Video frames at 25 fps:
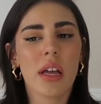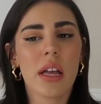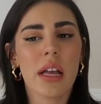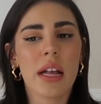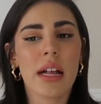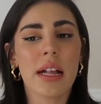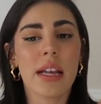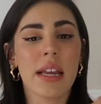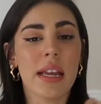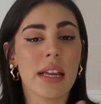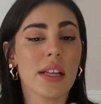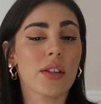
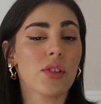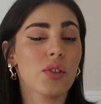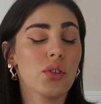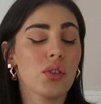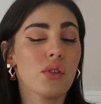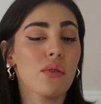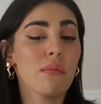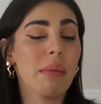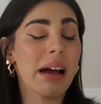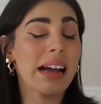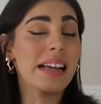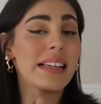it
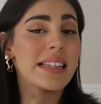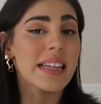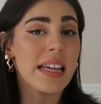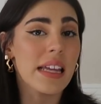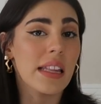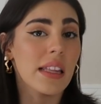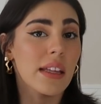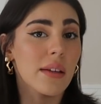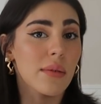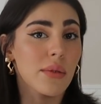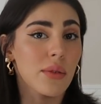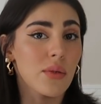into my
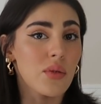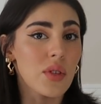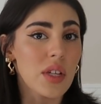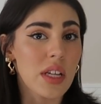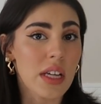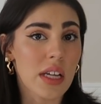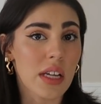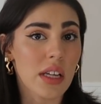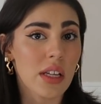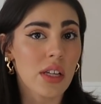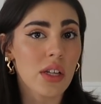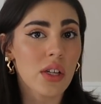daily
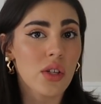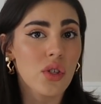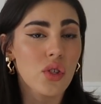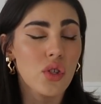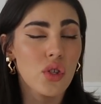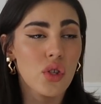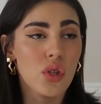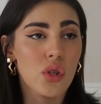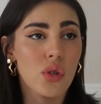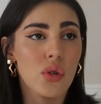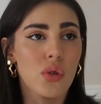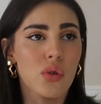routine
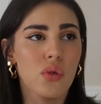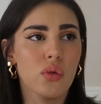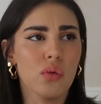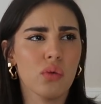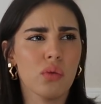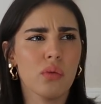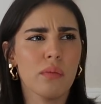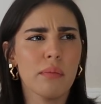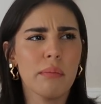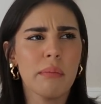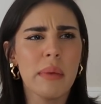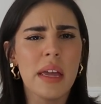
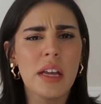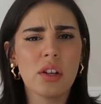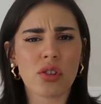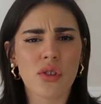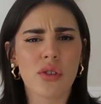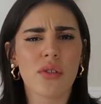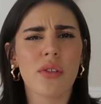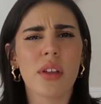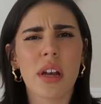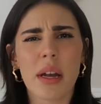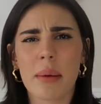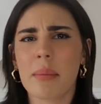to make
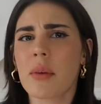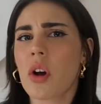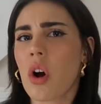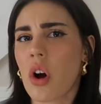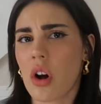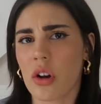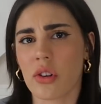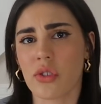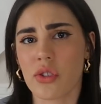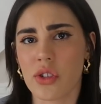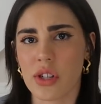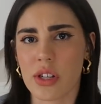sure that I'm
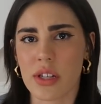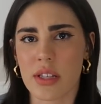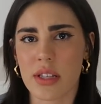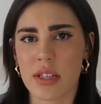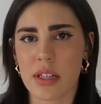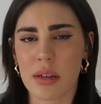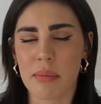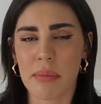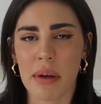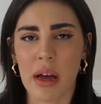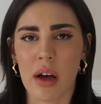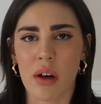
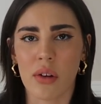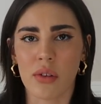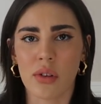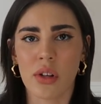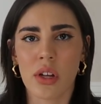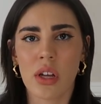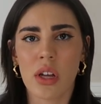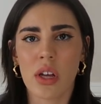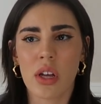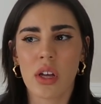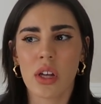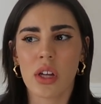conscious about,